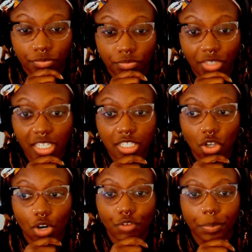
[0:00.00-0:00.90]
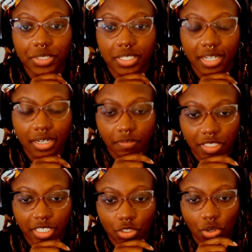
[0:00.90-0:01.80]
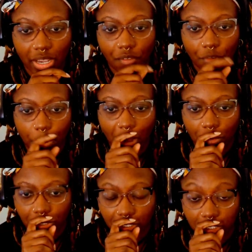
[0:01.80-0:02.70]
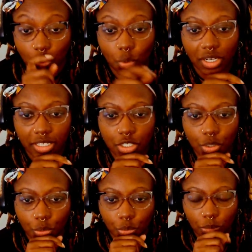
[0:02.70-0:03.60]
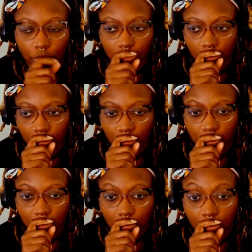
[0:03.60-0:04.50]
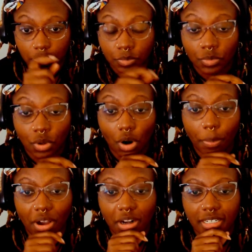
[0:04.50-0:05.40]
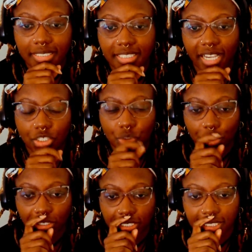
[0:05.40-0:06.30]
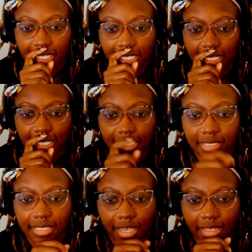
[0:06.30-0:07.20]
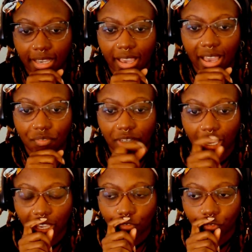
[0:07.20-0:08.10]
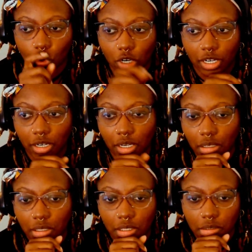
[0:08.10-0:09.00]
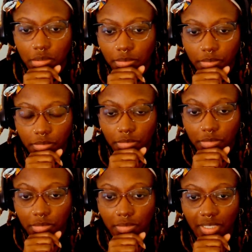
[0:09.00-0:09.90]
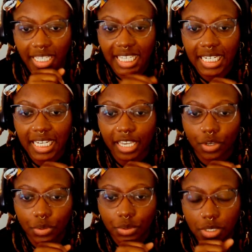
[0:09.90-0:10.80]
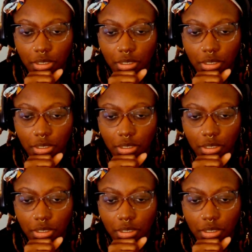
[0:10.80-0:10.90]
These are the representatives that's going to have a problem with it. The ones who are part of these sanctuary cities and they advocate for illegals.